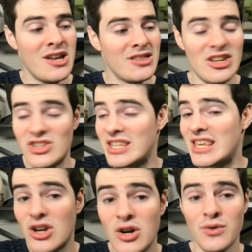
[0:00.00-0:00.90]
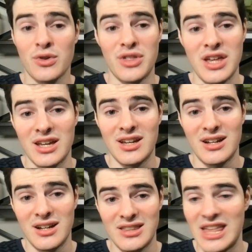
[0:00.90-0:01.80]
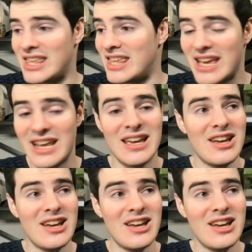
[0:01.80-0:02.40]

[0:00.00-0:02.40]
They just can't overthink. They can't